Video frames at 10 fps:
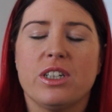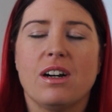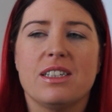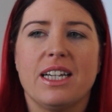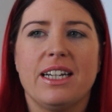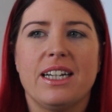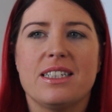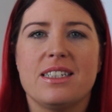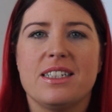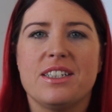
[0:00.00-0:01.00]
called
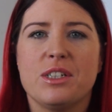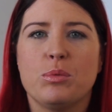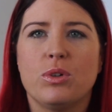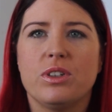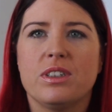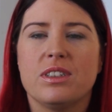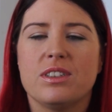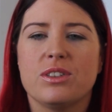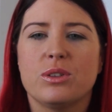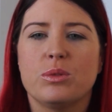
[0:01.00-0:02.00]
NACC1,
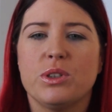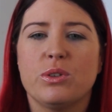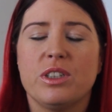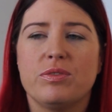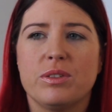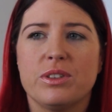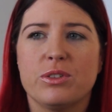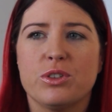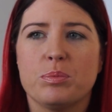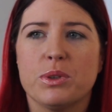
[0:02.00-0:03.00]
so we only found
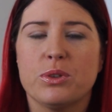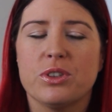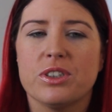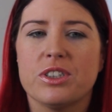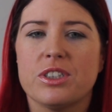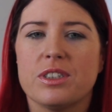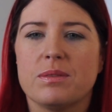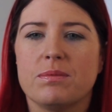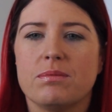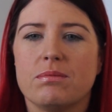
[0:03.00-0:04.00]
out about
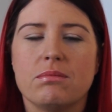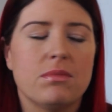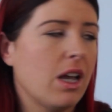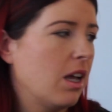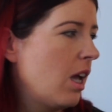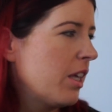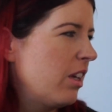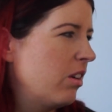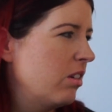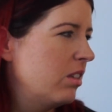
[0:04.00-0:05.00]
it a
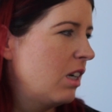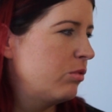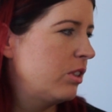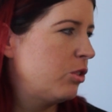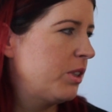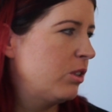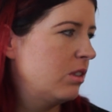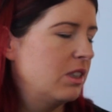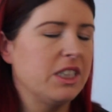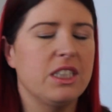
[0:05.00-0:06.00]
year, do we
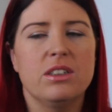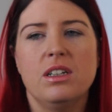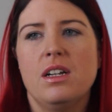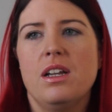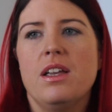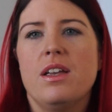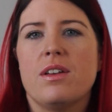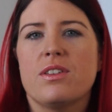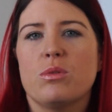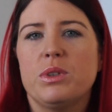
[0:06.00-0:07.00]
know a year?
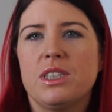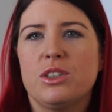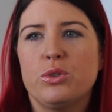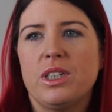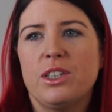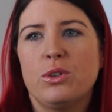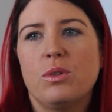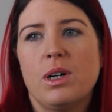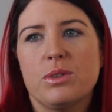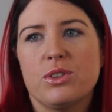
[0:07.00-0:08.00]
So we didn't really
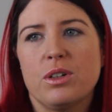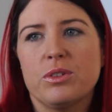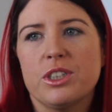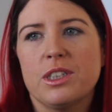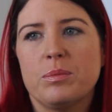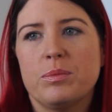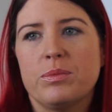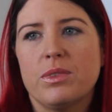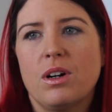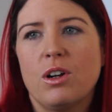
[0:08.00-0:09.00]
know what was wrong with
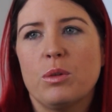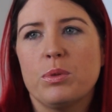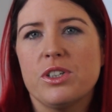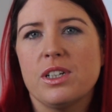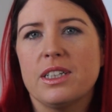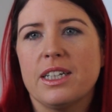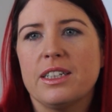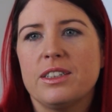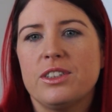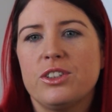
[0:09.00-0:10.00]
him all up until
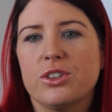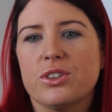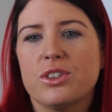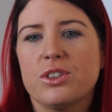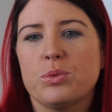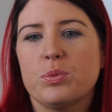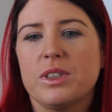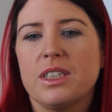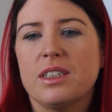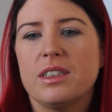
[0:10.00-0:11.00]
then. Just
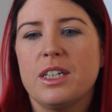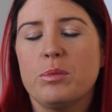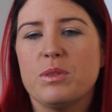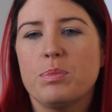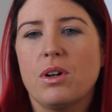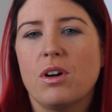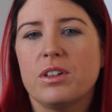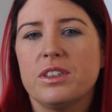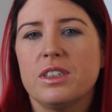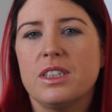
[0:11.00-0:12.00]
when he was
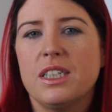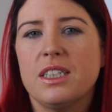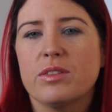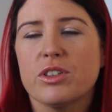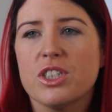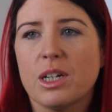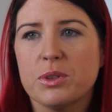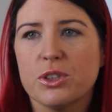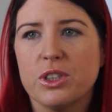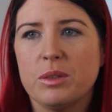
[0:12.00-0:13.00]
born, he never
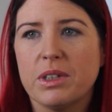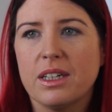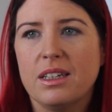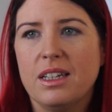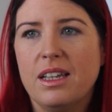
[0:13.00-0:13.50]
stopped screaming.